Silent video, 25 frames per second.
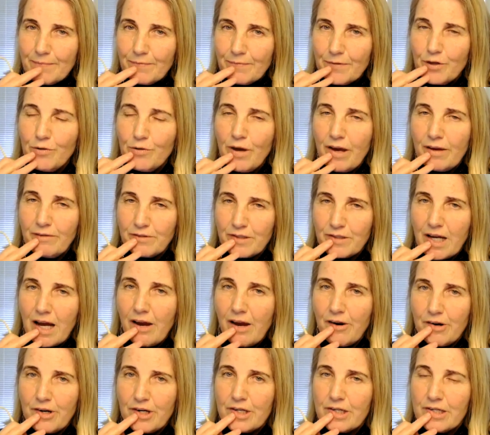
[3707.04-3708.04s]
you have
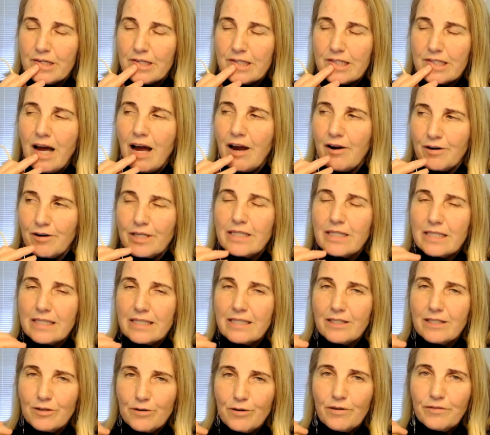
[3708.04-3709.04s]
tyrants,
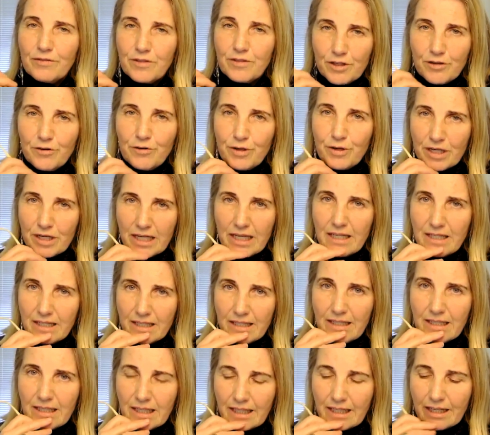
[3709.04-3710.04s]
you have tyranny
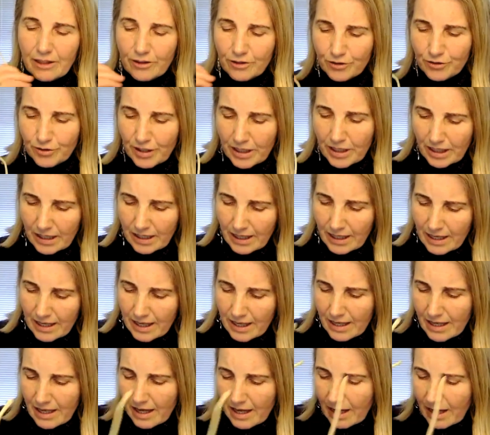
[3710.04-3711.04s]
in the country.
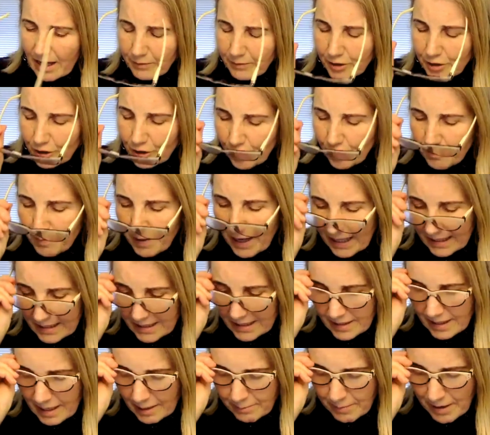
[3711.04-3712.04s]
I'm going to go back
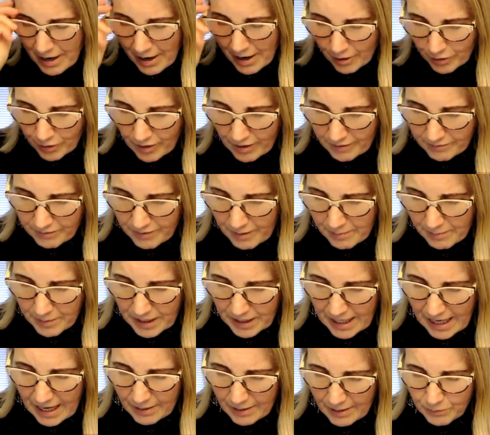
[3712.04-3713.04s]
to that paragraph I
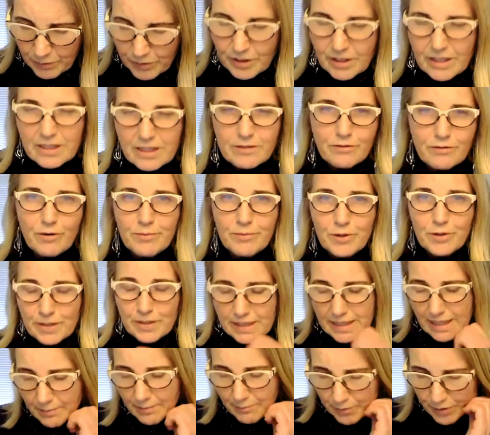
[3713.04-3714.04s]
began with. It's from your
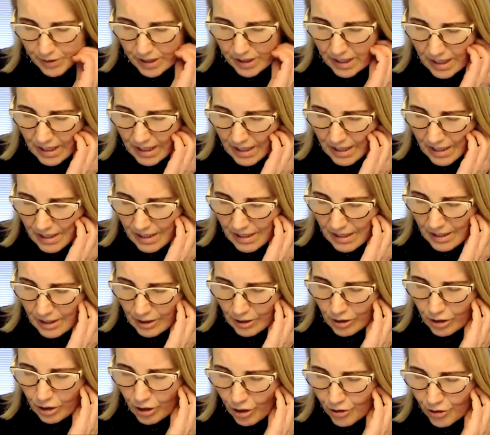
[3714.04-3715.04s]
summary.
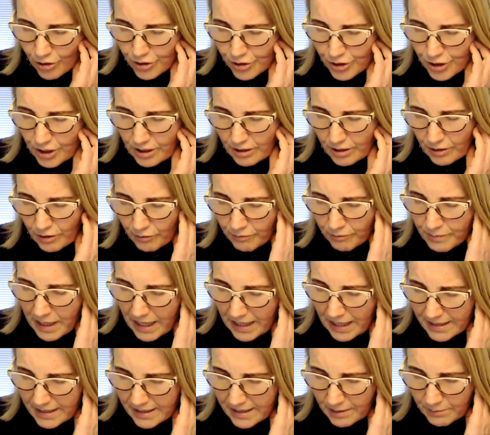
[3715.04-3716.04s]
Closure of
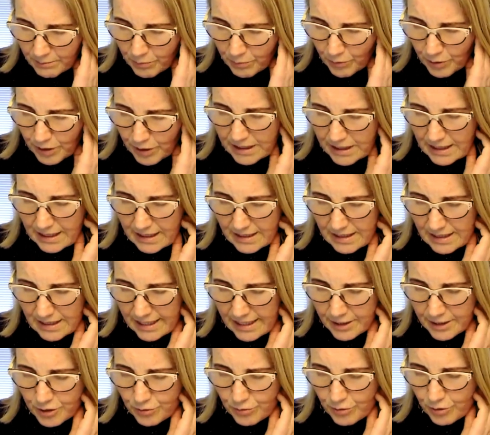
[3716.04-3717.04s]
Marsden Point has
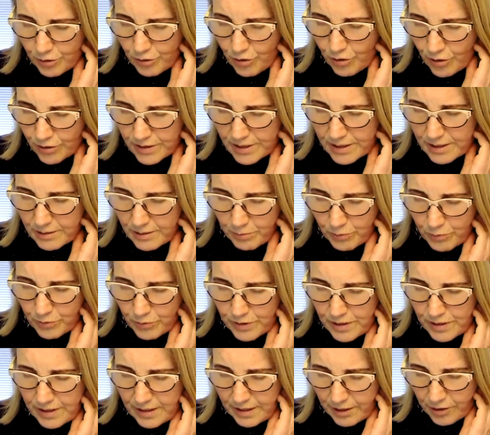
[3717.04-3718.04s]
led to
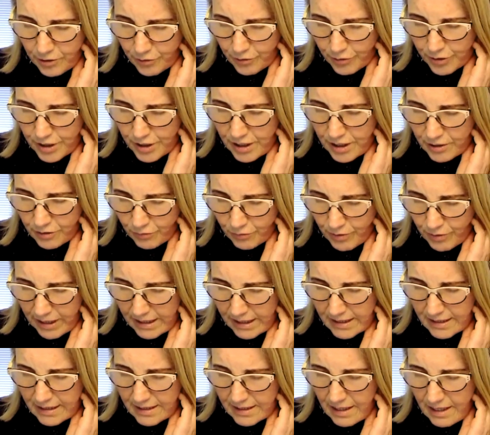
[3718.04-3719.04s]
across-the-board security
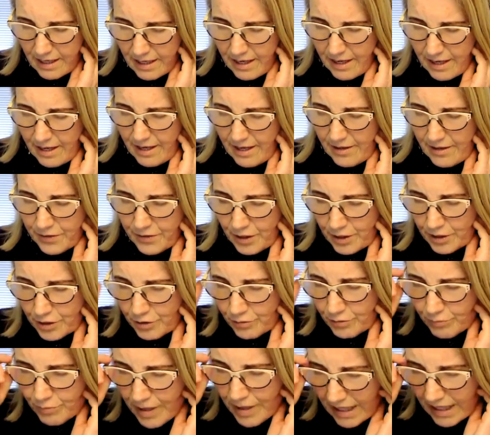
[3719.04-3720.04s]
threats that
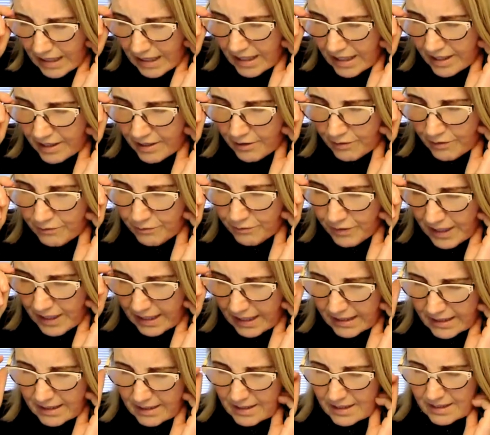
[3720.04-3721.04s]
directly
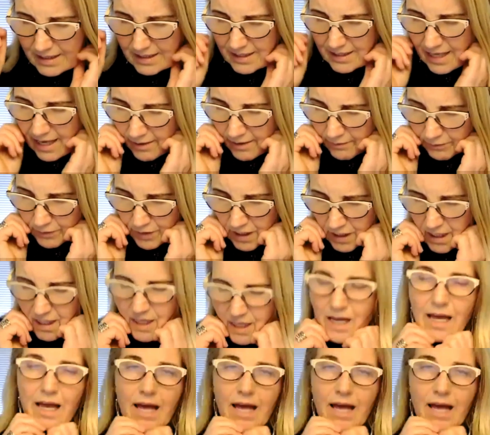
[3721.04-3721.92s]
affect the safety